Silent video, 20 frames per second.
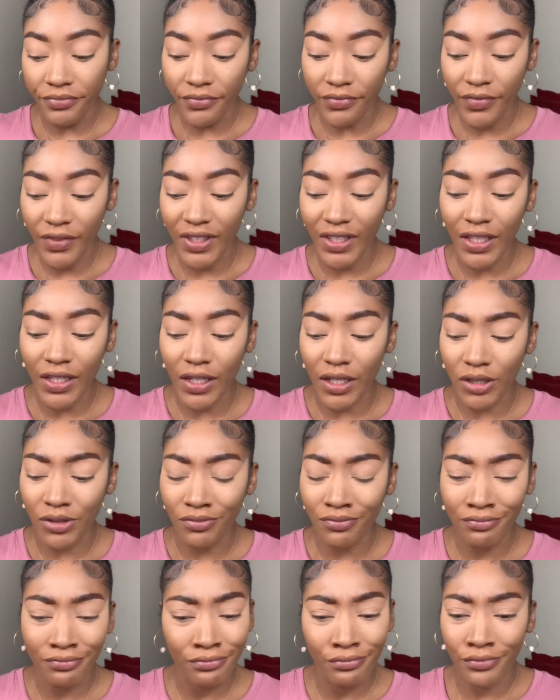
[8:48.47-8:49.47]
you know,
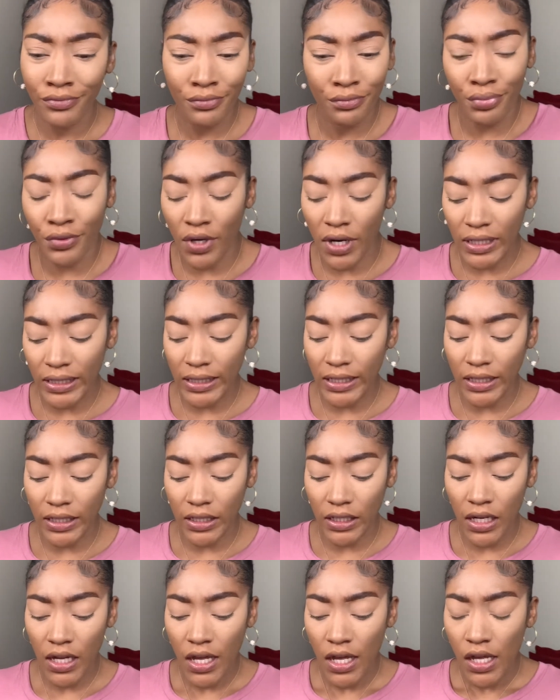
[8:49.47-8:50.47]
bronzing.
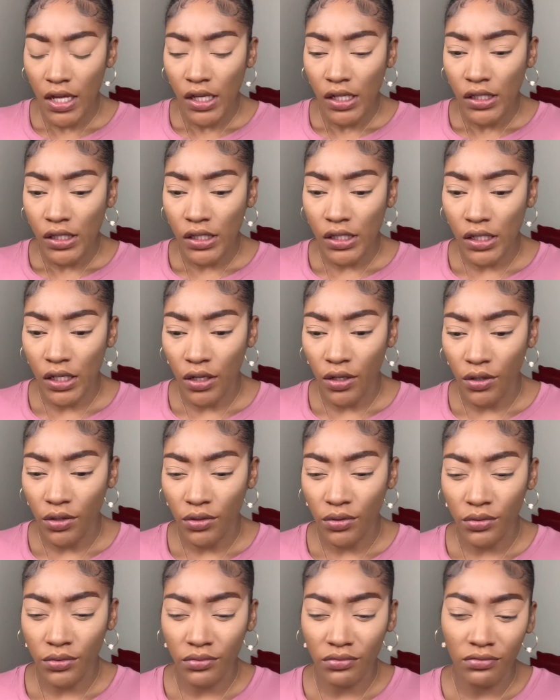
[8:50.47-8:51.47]
So
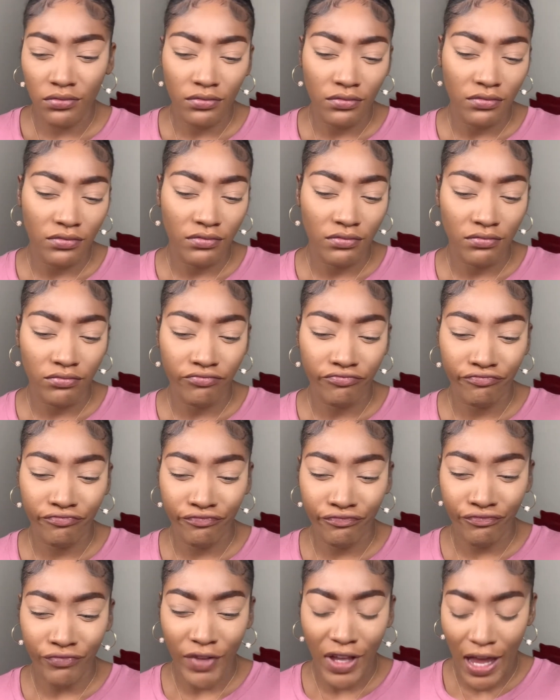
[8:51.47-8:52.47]

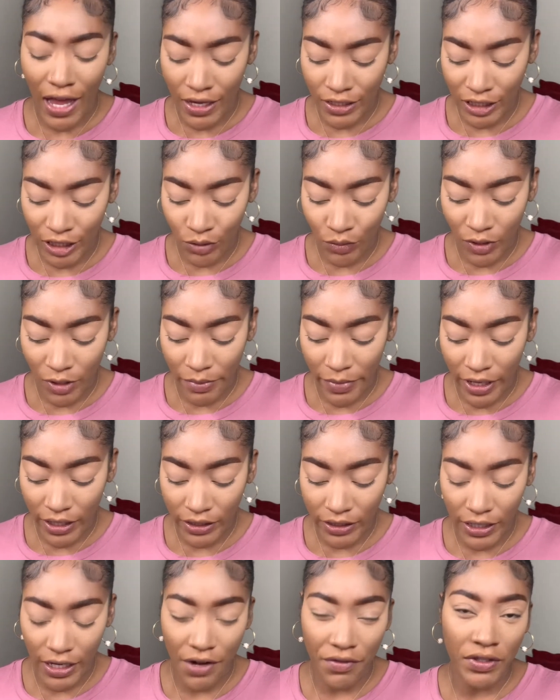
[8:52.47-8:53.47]
I just want to make
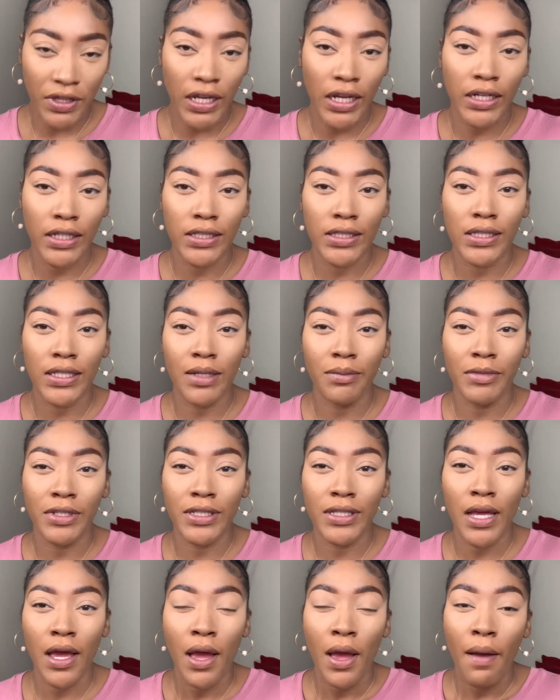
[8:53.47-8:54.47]
sure everything looks seamless.
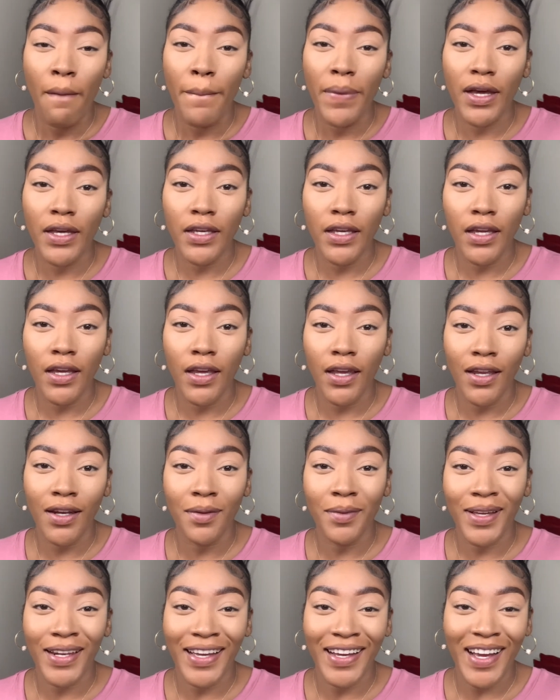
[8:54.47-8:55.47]
But yeah,
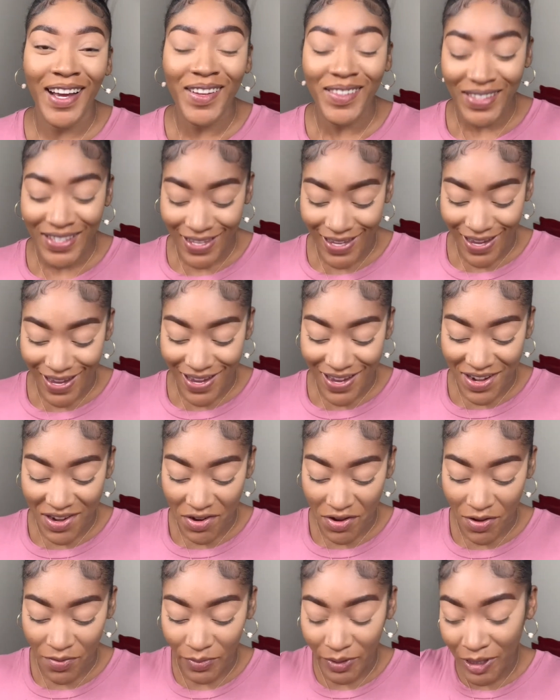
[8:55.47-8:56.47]
anyway, like I was saying, um,
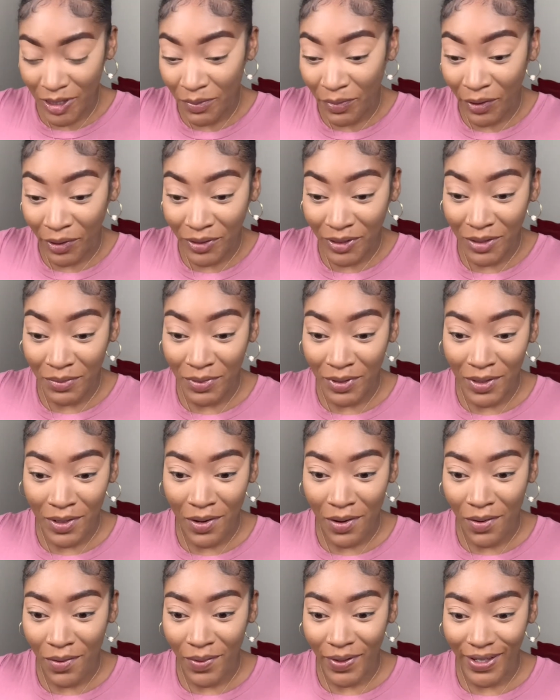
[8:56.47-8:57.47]
we're supposed to be
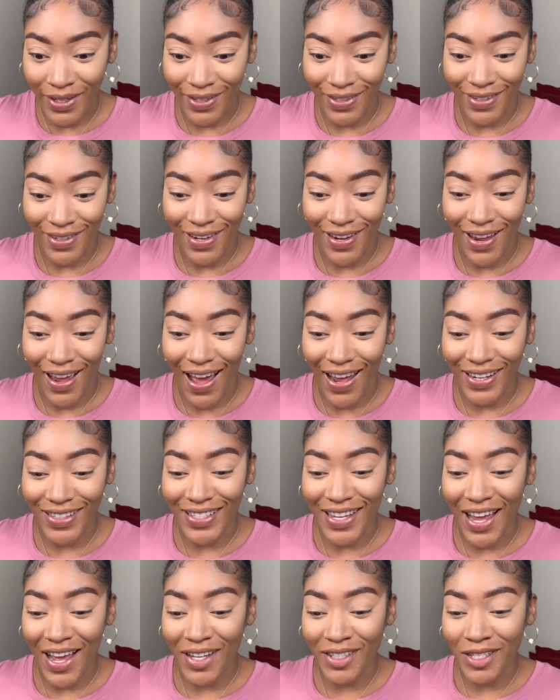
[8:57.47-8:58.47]
going out of
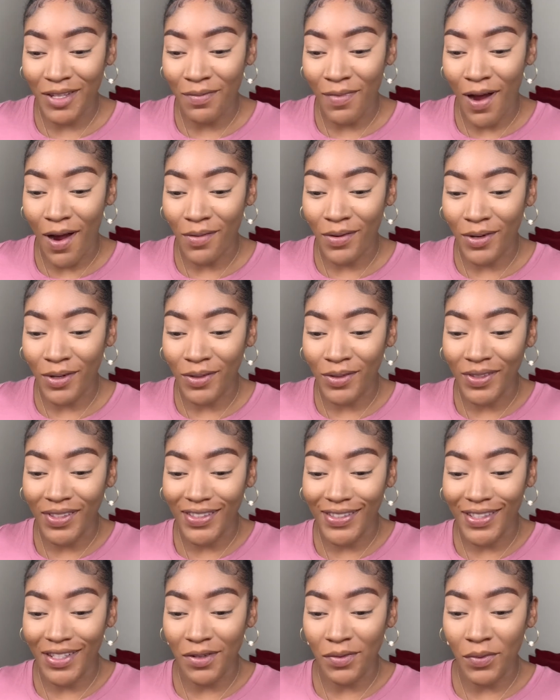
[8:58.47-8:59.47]
town tomorrow
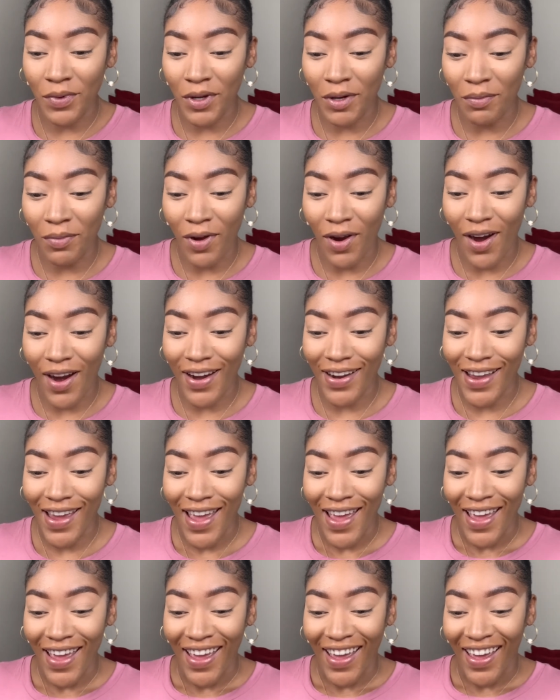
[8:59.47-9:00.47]
to the water park.
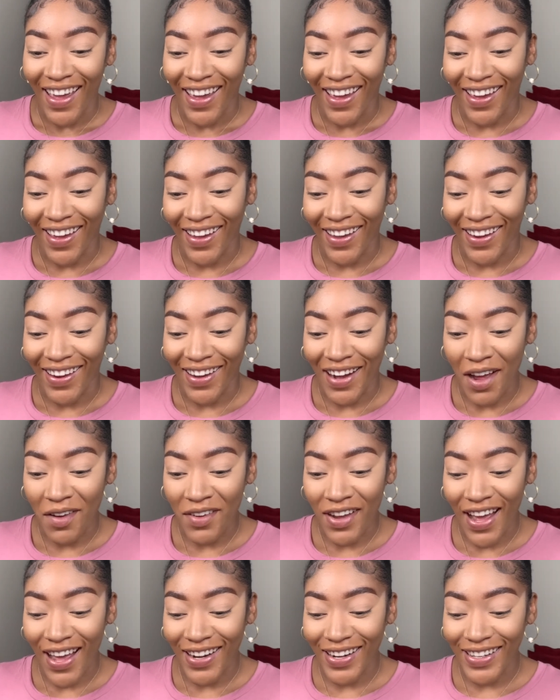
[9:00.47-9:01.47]
And I'm
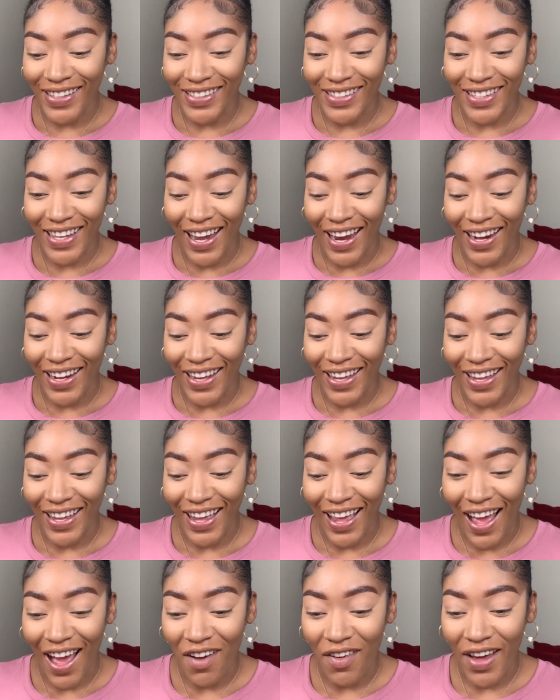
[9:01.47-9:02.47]
kind of excited.
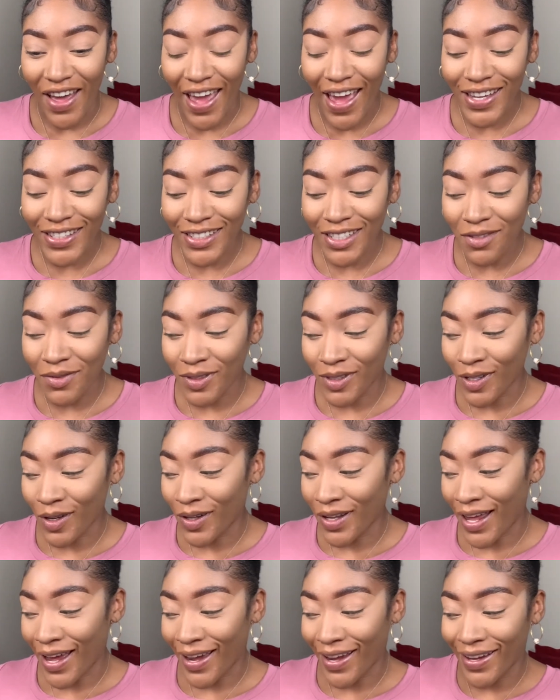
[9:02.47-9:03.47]
I actually was going to
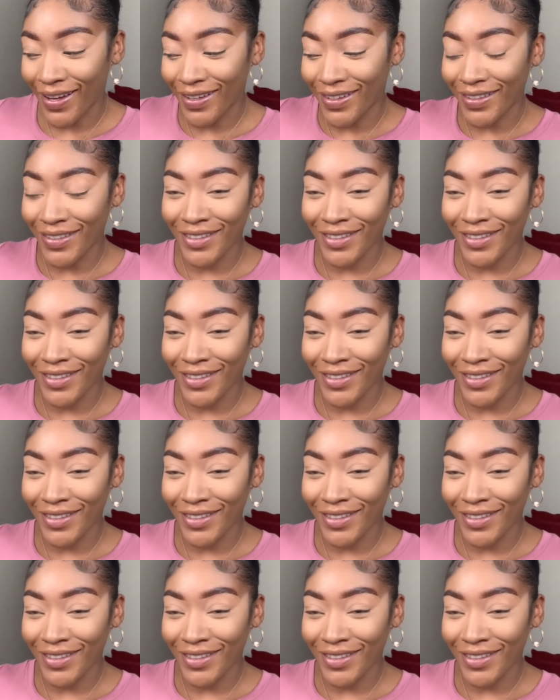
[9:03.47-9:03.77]
like,